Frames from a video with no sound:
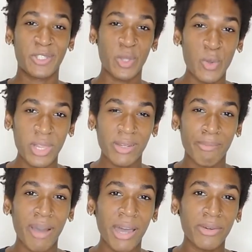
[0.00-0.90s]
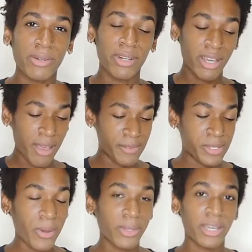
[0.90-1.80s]
2 liter bottle of
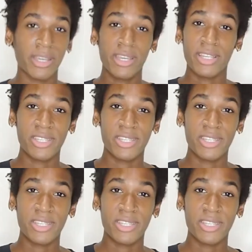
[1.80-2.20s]
soda